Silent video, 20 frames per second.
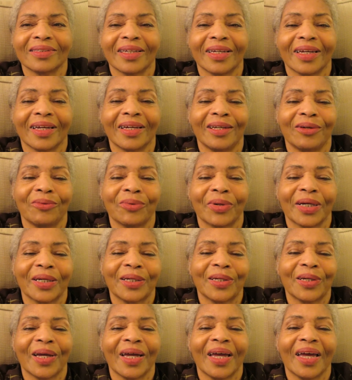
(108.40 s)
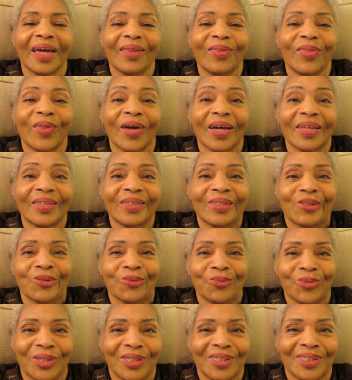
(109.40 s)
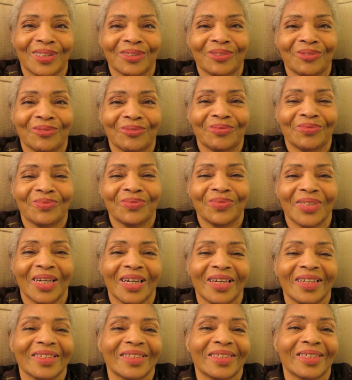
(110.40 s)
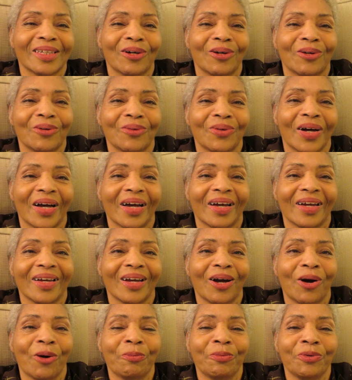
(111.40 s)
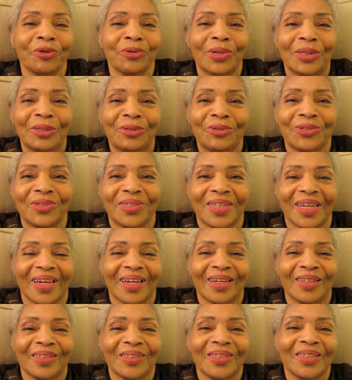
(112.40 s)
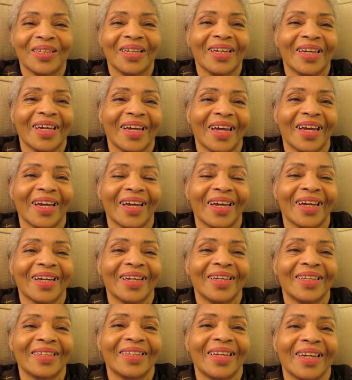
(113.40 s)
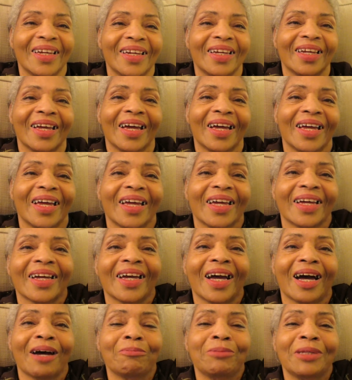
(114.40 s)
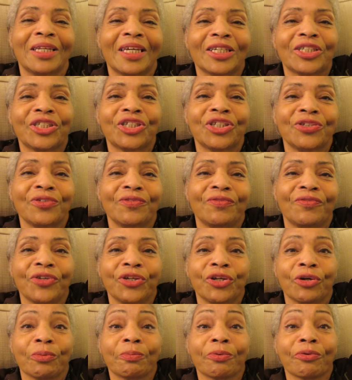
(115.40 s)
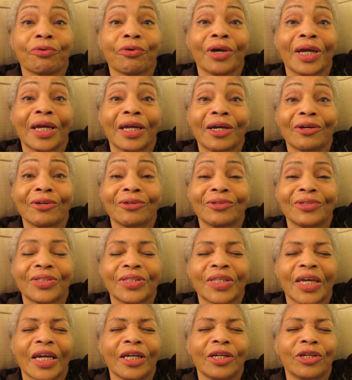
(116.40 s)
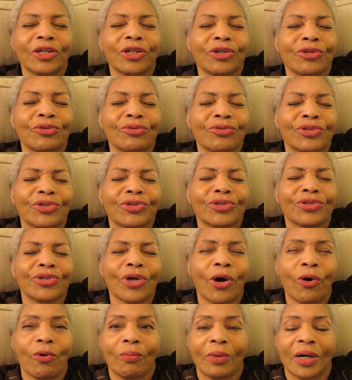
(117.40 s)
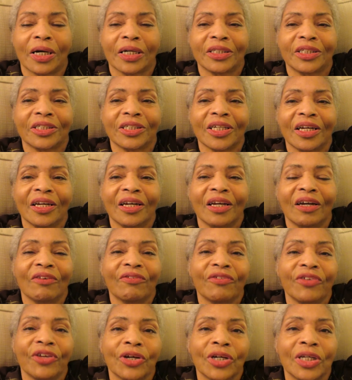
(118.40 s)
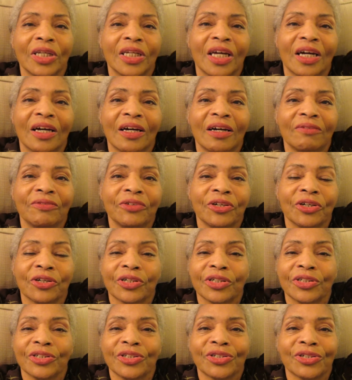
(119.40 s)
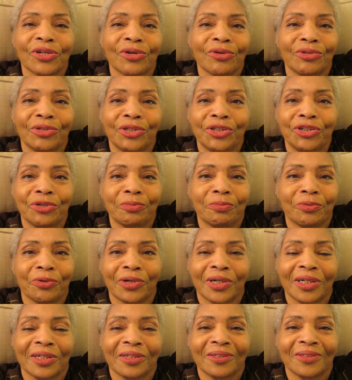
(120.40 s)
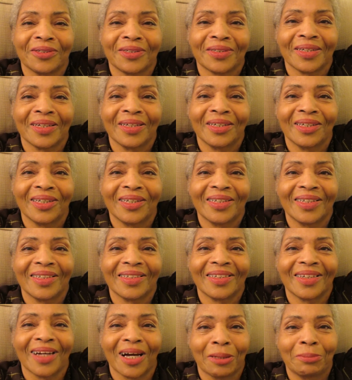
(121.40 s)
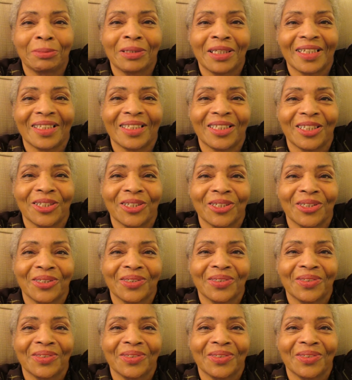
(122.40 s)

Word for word: Anyway, that's the reason. So I hope you understand, and God bless you for your prayers. Thank you so much for your love, your concern, and your prayers. God bless you.